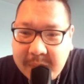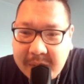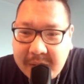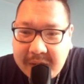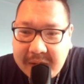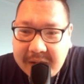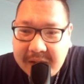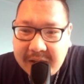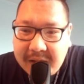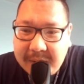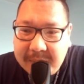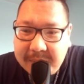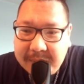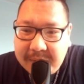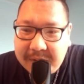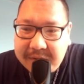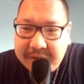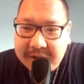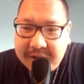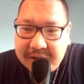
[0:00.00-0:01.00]

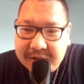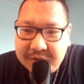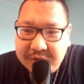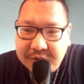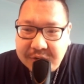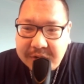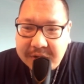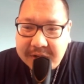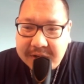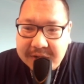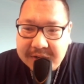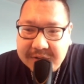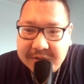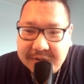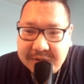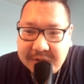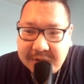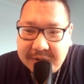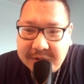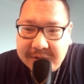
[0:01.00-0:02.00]
I really enjoyed it,
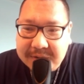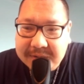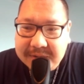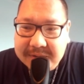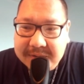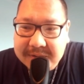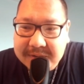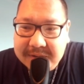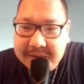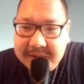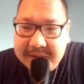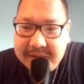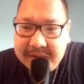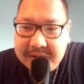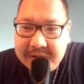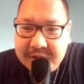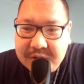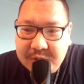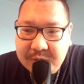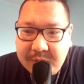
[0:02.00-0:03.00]
so
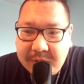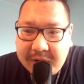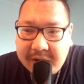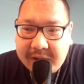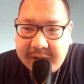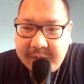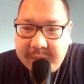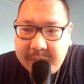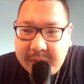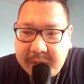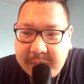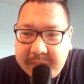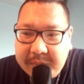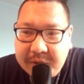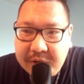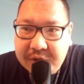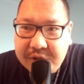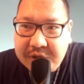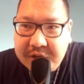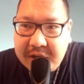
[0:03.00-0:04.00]
just want to give my
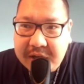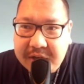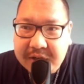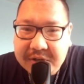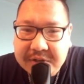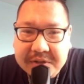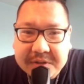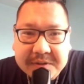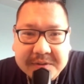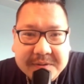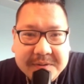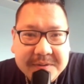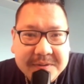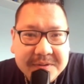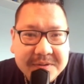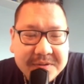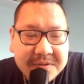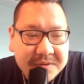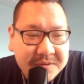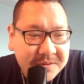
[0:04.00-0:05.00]
appreciation
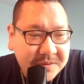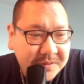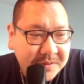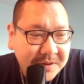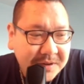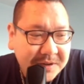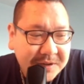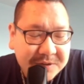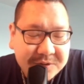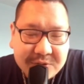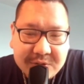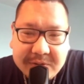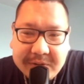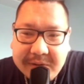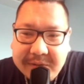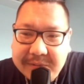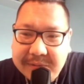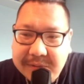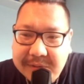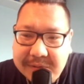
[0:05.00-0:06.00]
to Uncle
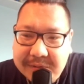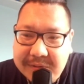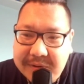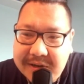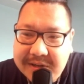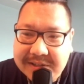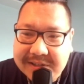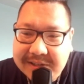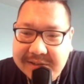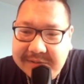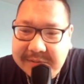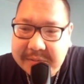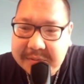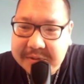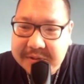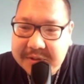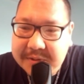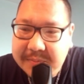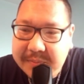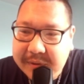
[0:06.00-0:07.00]
Joey for raising
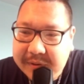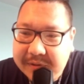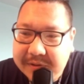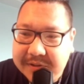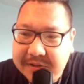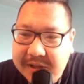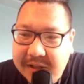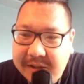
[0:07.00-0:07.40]
everyone's spirits that